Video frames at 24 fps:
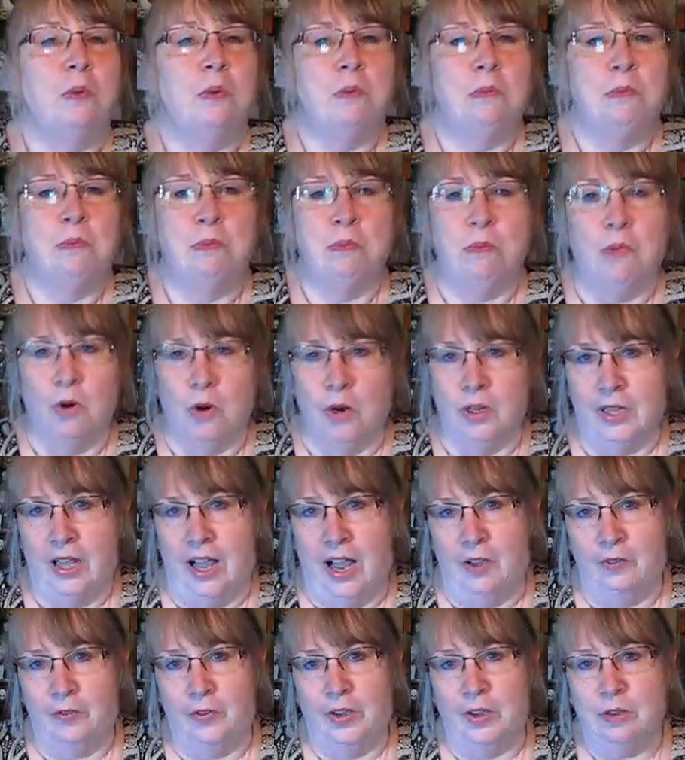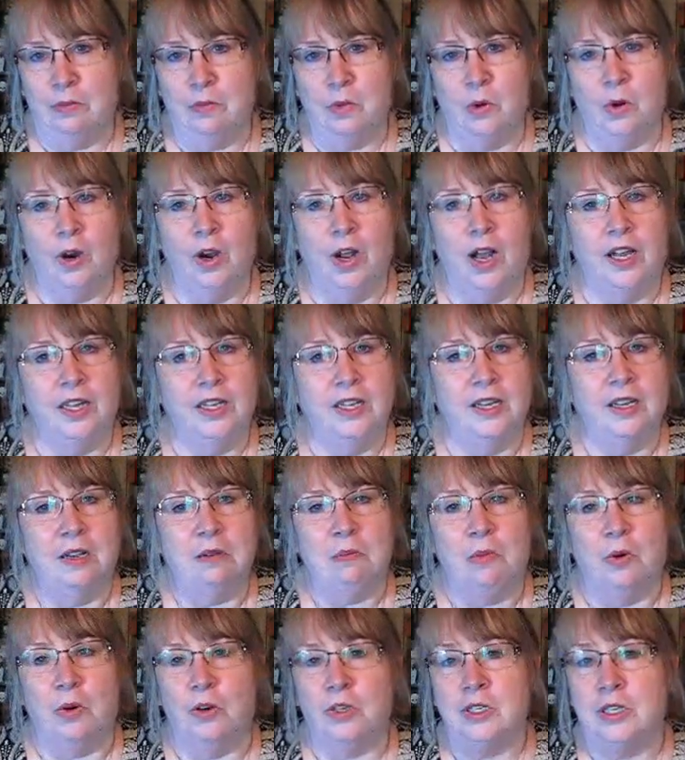More laughing, more hugging,
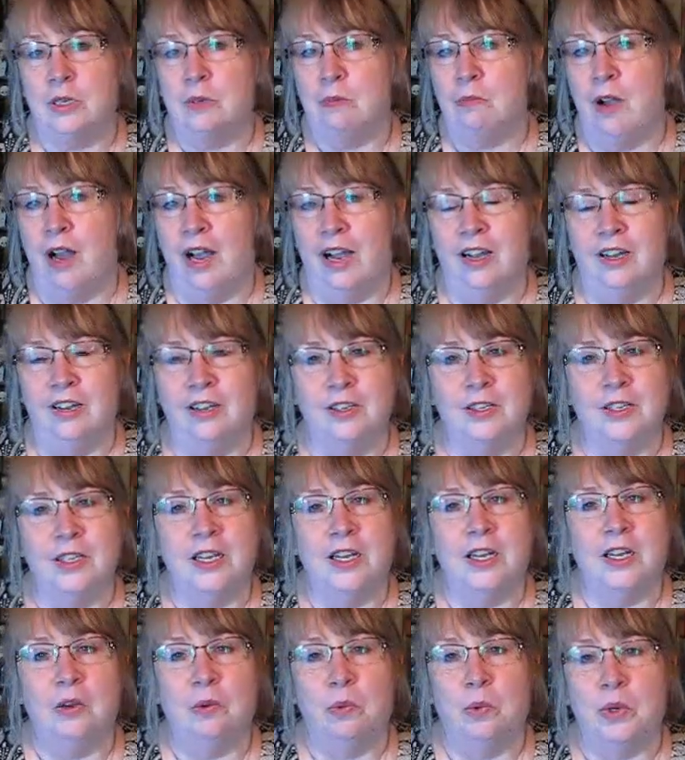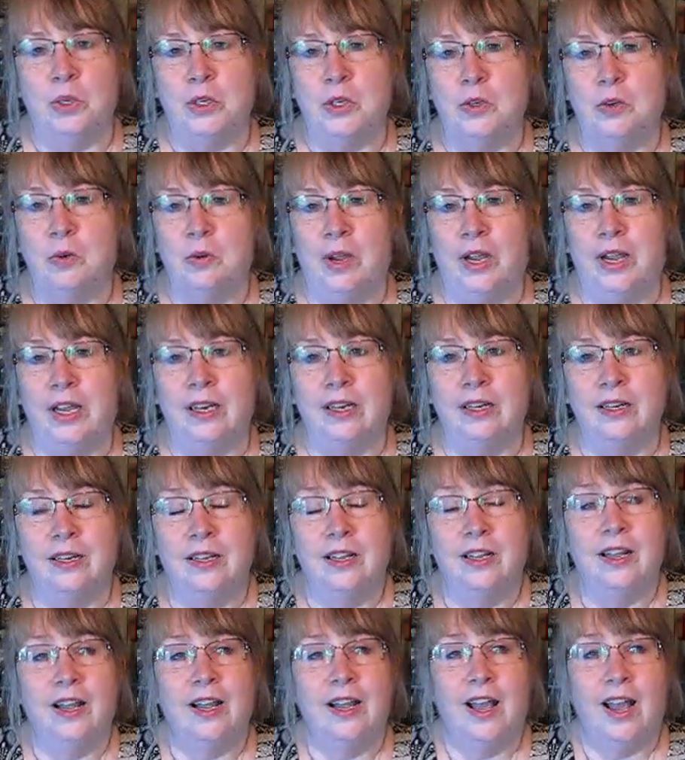more smiles. It was great.
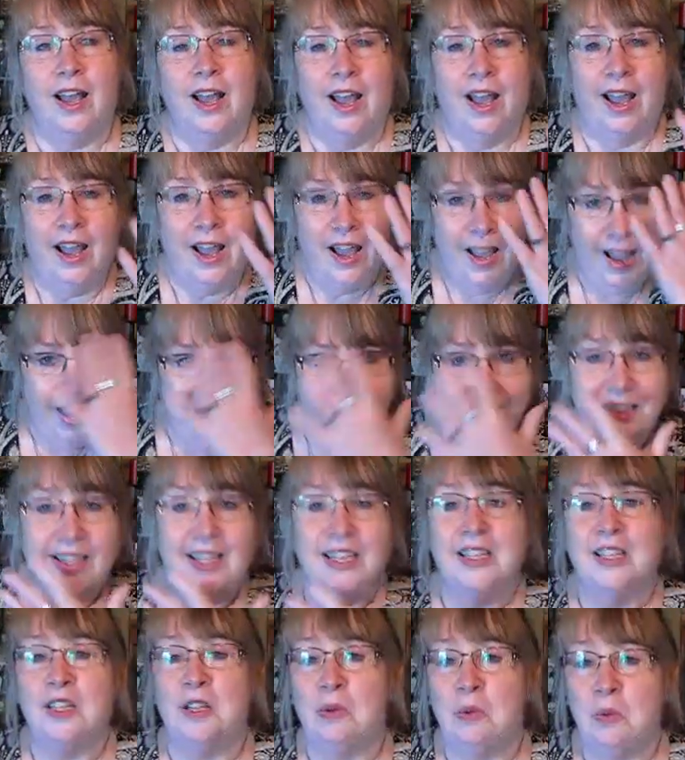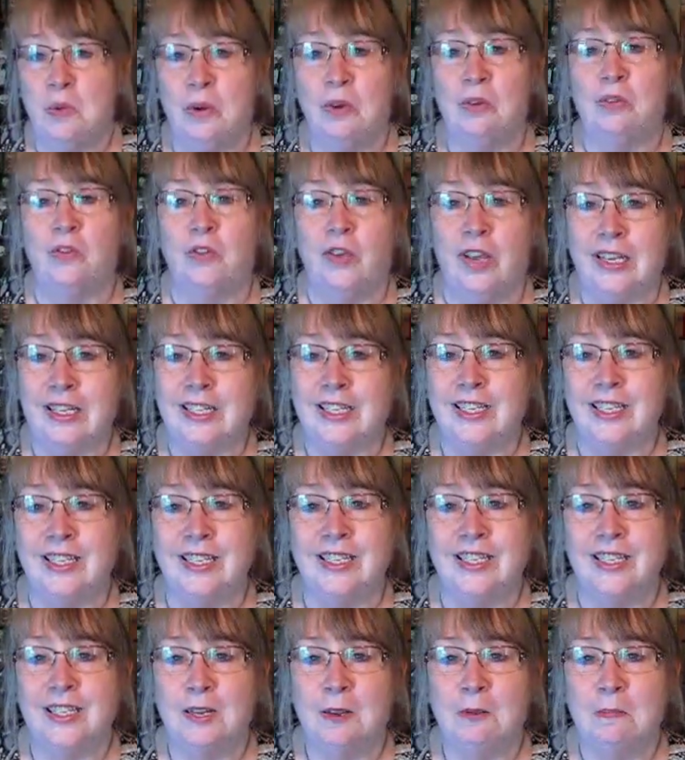And then there were
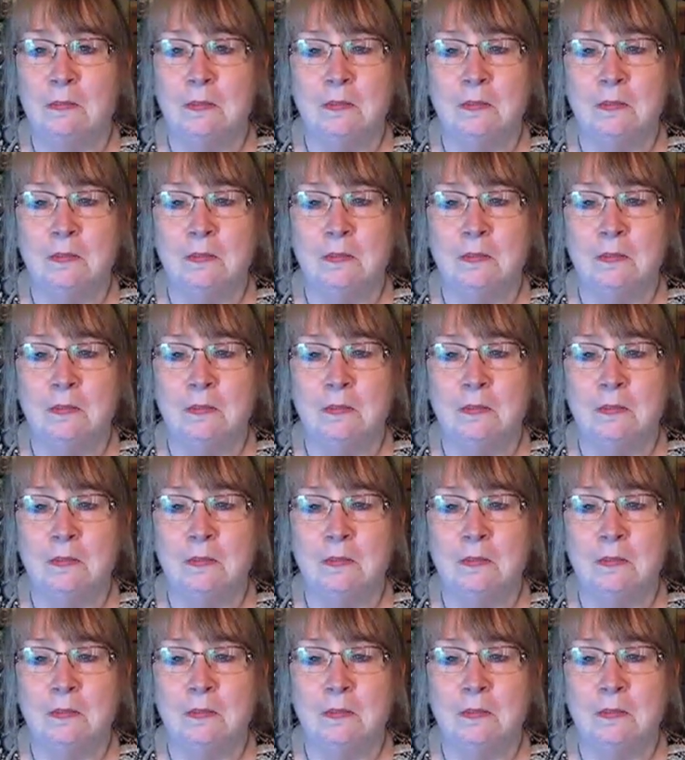faces.